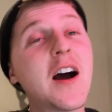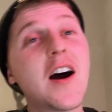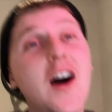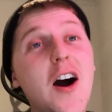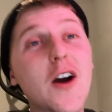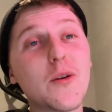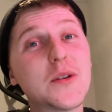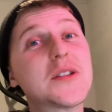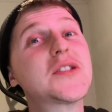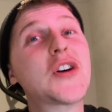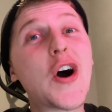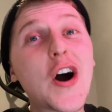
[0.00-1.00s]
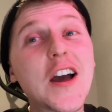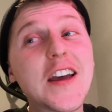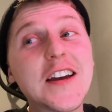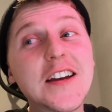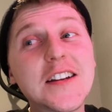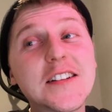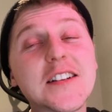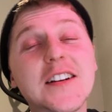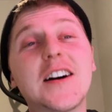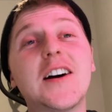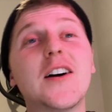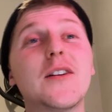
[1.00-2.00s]
I was tired,
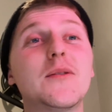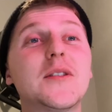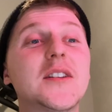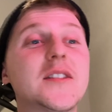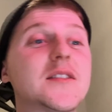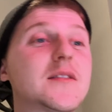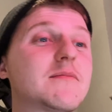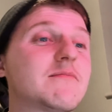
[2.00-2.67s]
I was